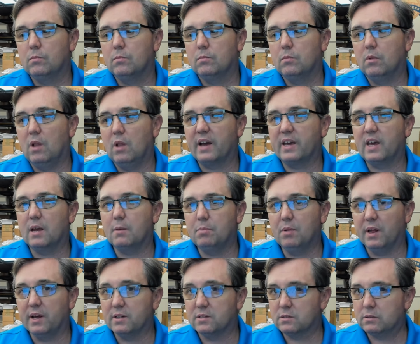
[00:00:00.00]
locking
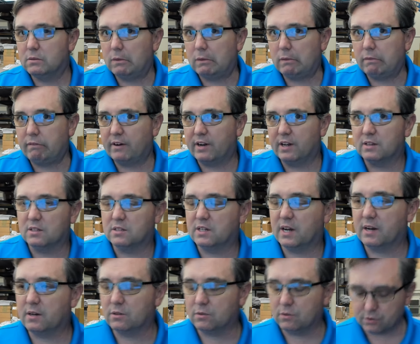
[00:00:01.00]
plates. I forget the
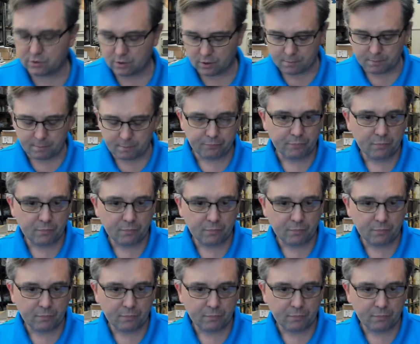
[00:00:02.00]
technical term.